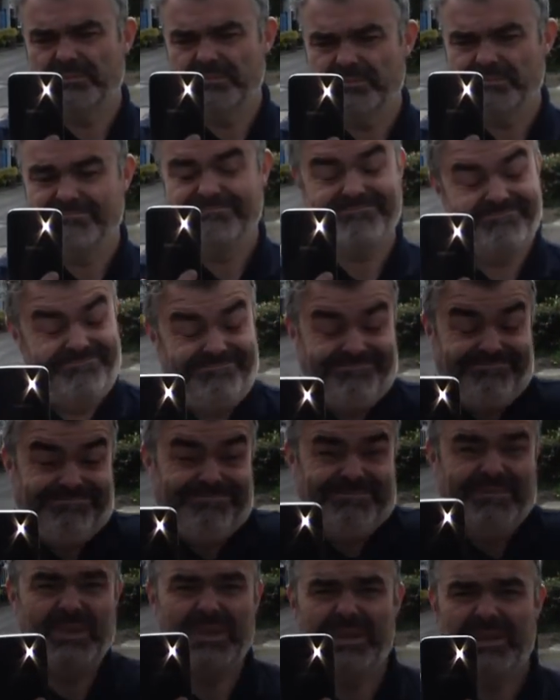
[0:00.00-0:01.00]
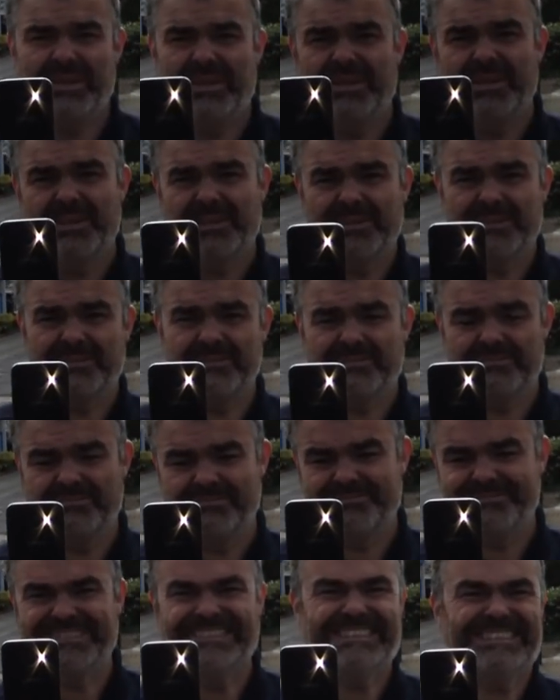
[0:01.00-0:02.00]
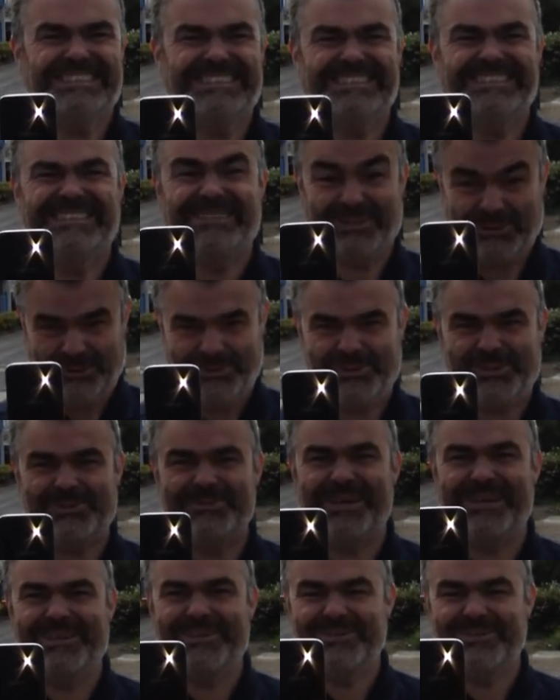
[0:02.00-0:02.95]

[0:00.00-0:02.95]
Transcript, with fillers: you can come ask. back, cam back. Smile, you mum. Hi, mum.